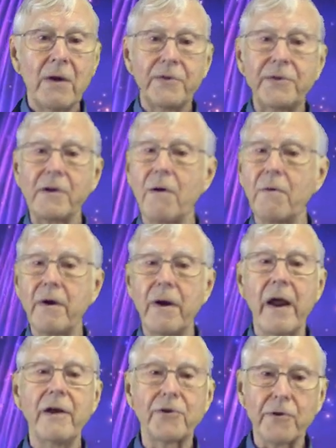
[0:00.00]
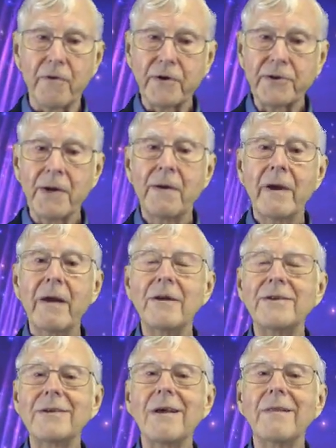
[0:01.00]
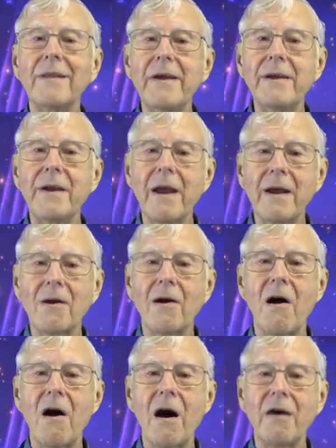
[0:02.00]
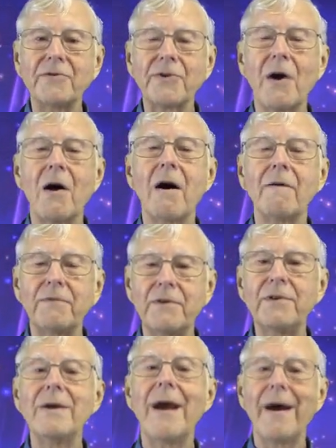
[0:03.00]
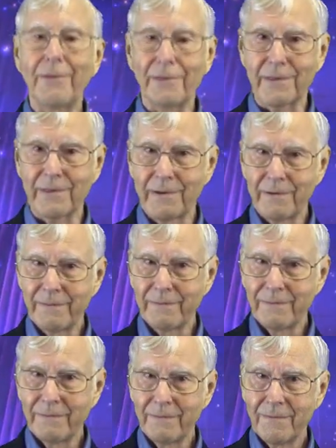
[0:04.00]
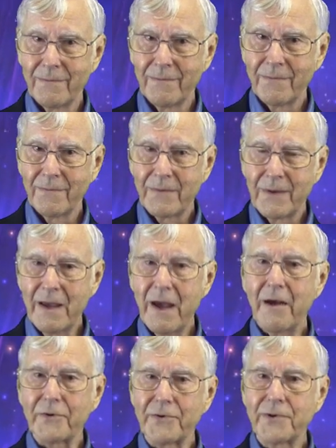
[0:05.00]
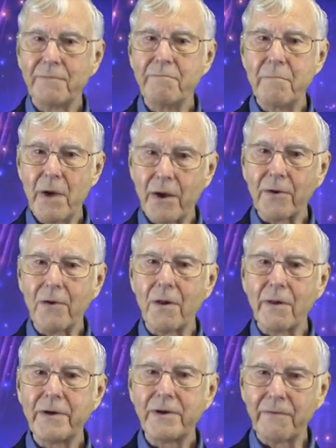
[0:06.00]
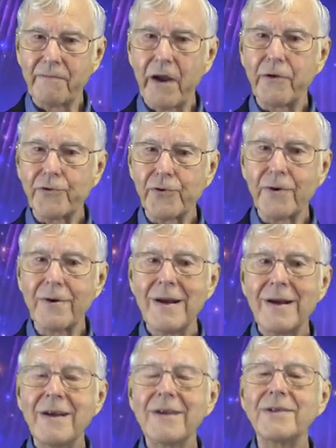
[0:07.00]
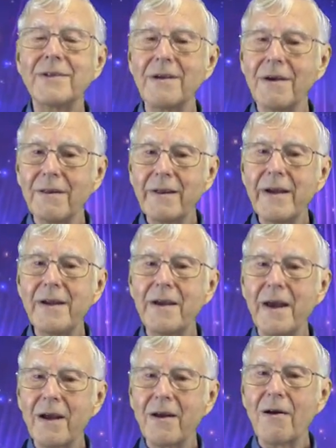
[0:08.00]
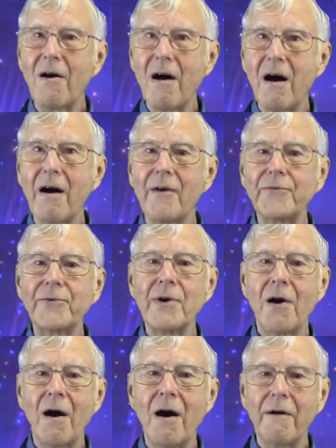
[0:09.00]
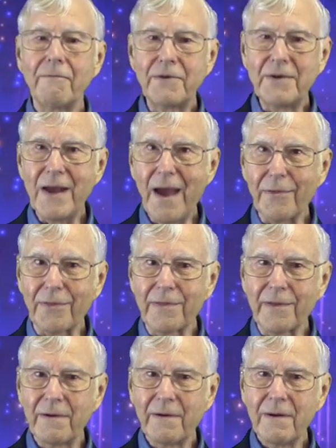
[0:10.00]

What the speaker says: So dangerous, it is the leading cause of death. Yes, medical intervention is the leading cause of death.